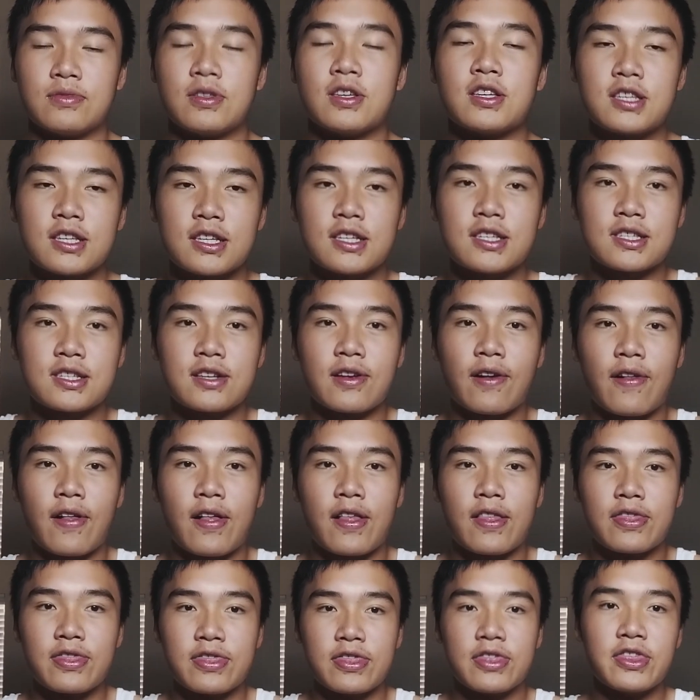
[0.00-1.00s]
This
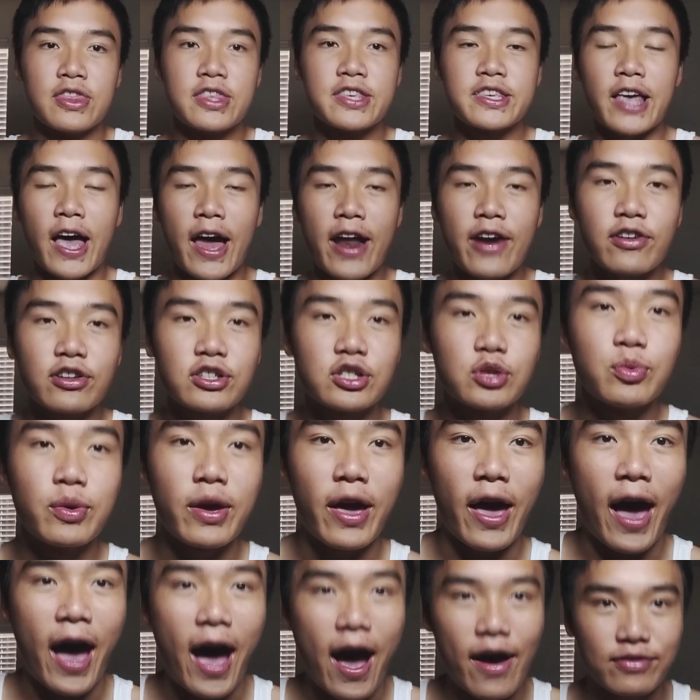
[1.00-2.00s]
energy
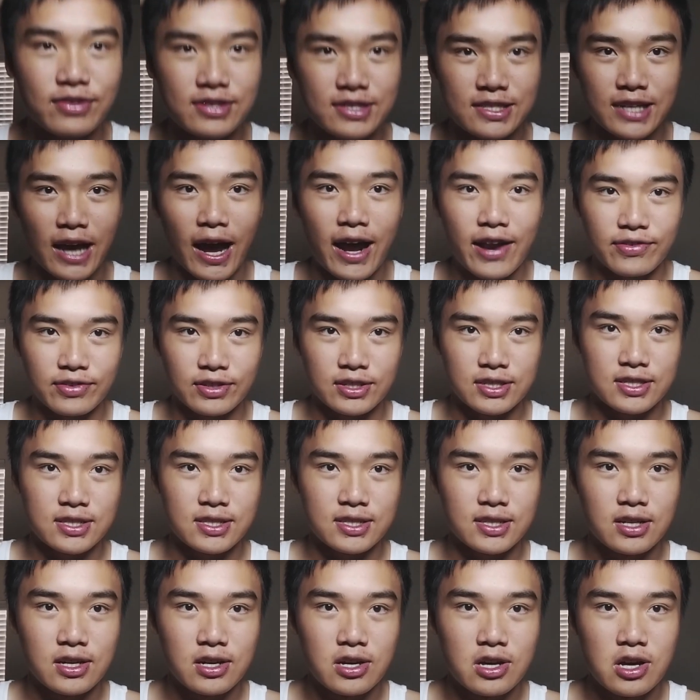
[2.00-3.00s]
we have inside of
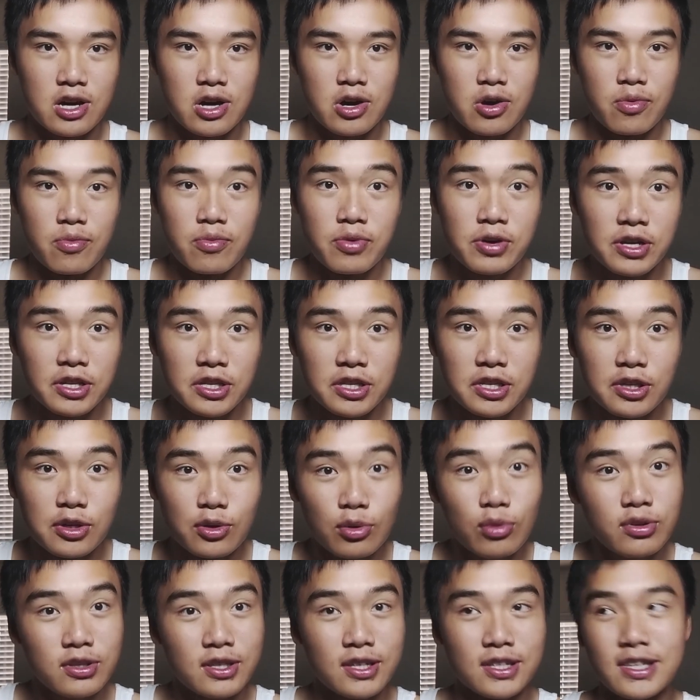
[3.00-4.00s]
us. We can
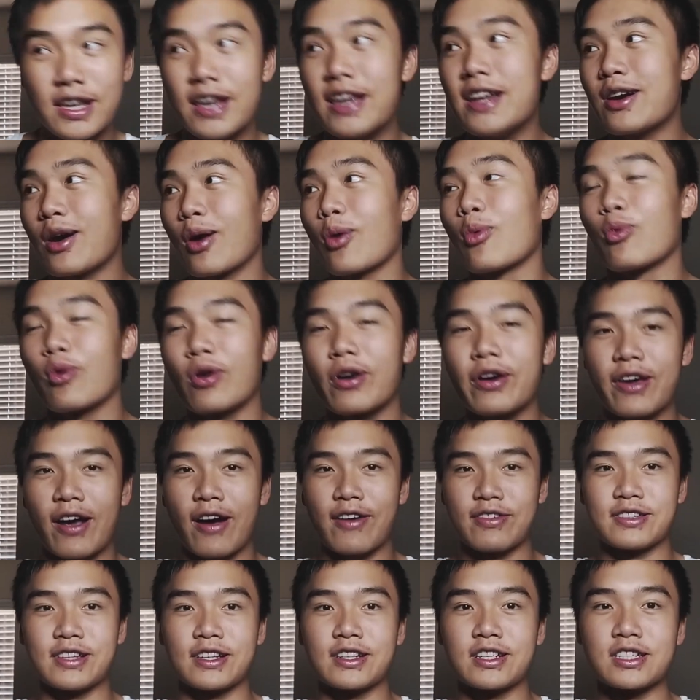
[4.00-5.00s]
use this in our
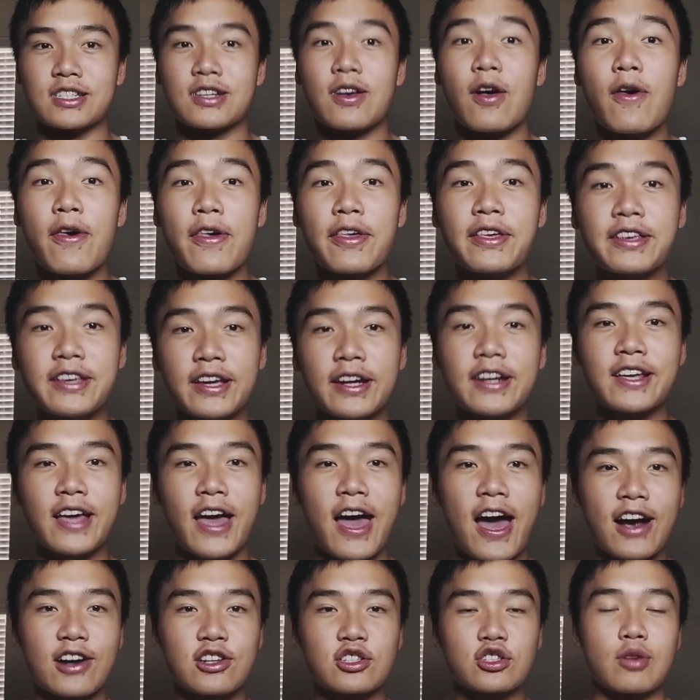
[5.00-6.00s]
workouts, like just
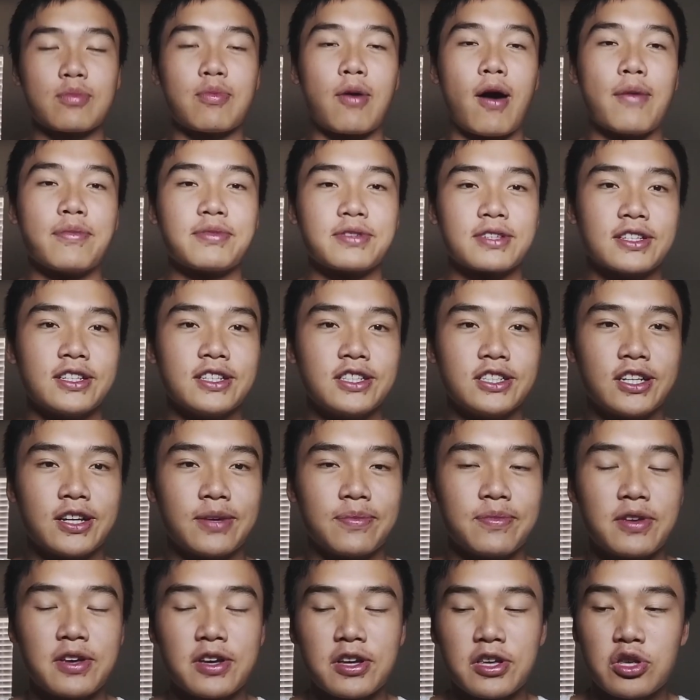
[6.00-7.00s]
getting extra pumps in the
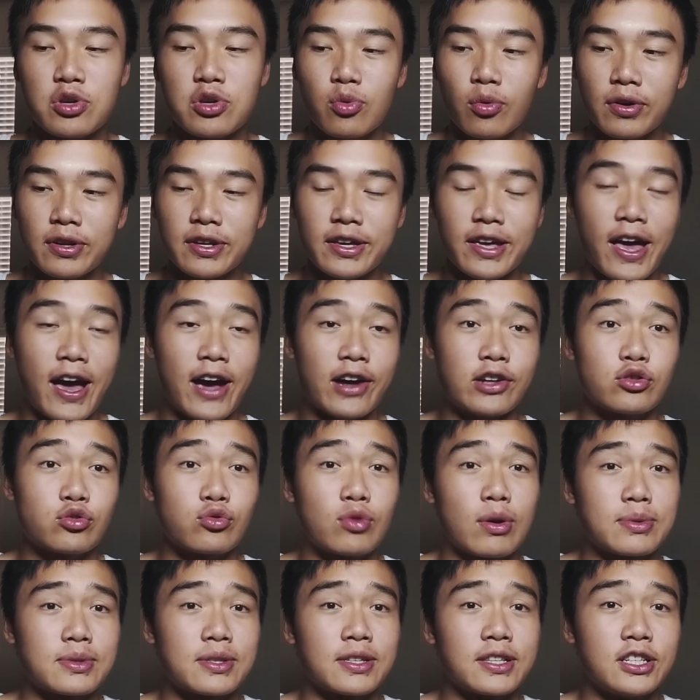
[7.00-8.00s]
gym. You want to get
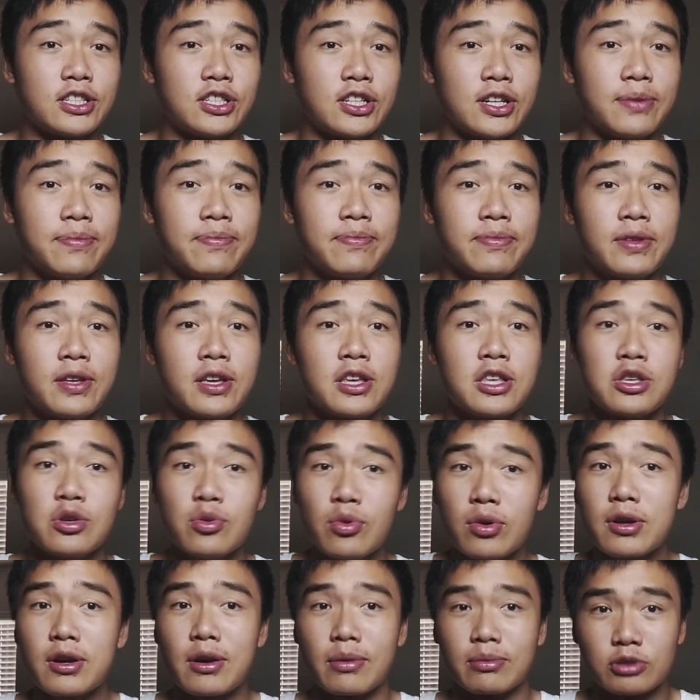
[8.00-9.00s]
extra reps in the gym?
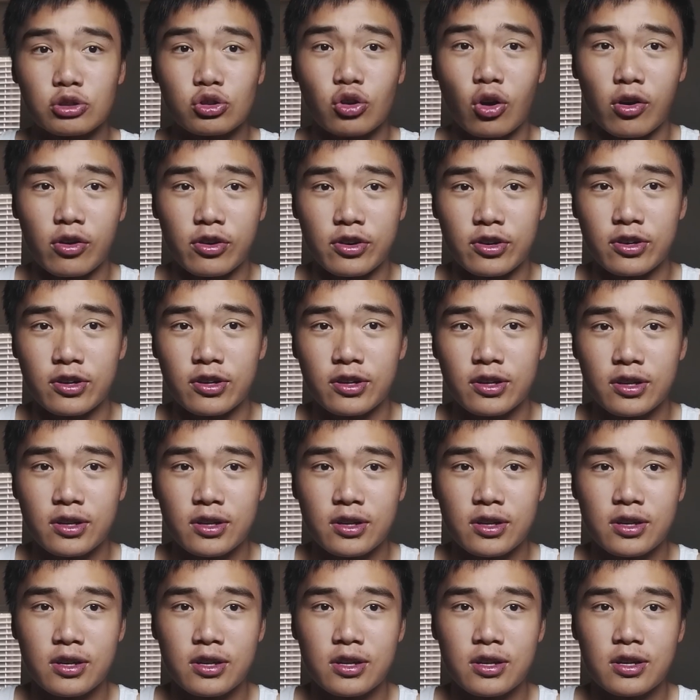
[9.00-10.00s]
You want to come stronger?
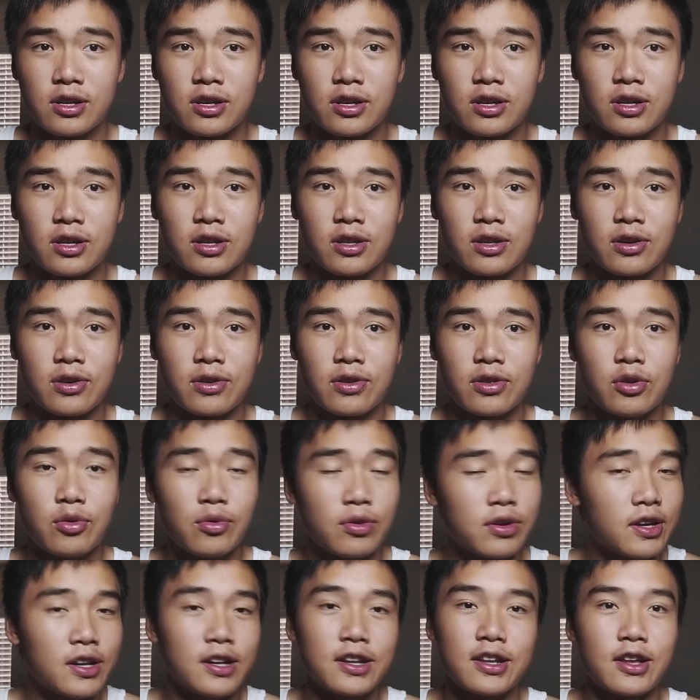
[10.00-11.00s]

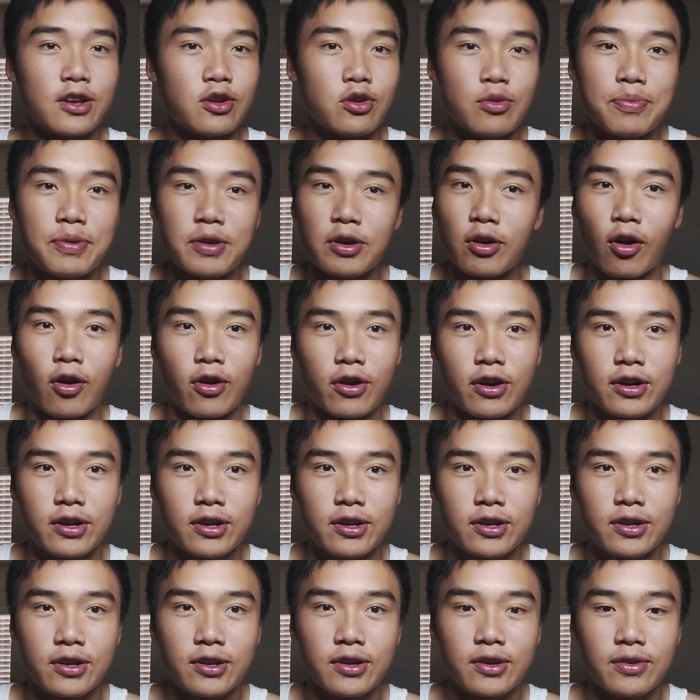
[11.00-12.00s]
You want to get a new
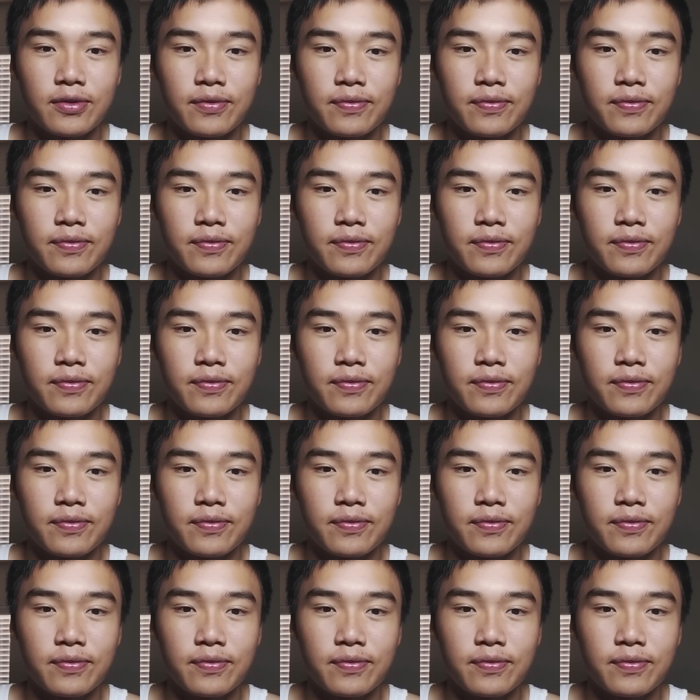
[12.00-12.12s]
PR?